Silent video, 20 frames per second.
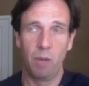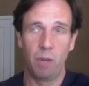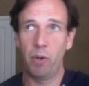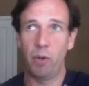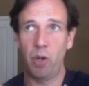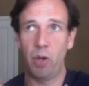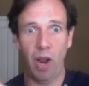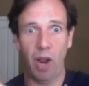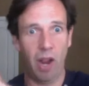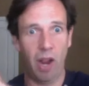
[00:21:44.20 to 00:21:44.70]

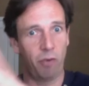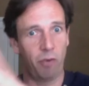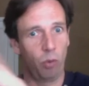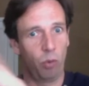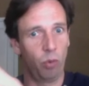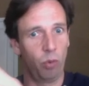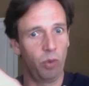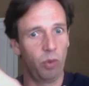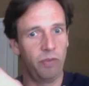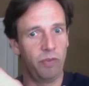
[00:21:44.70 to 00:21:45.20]
But you have
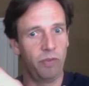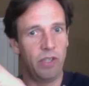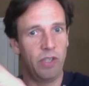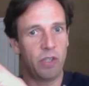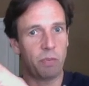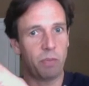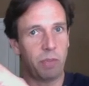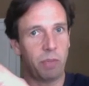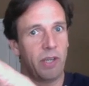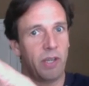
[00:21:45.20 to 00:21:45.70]
all of
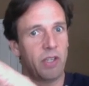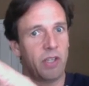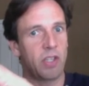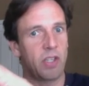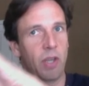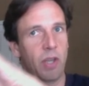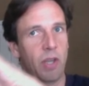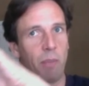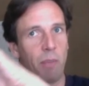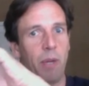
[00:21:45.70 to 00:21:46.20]
these
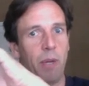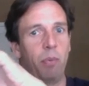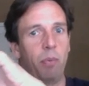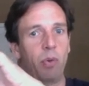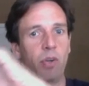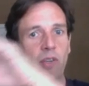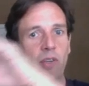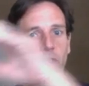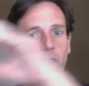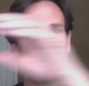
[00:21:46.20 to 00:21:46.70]
places that
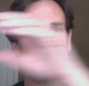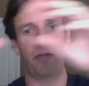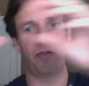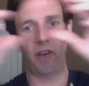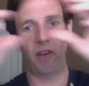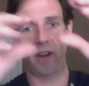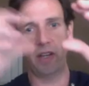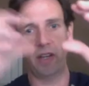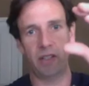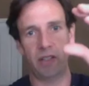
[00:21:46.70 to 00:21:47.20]
people can
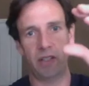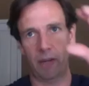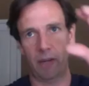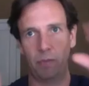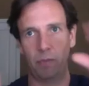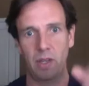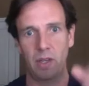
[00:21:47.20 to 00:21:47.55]
find it.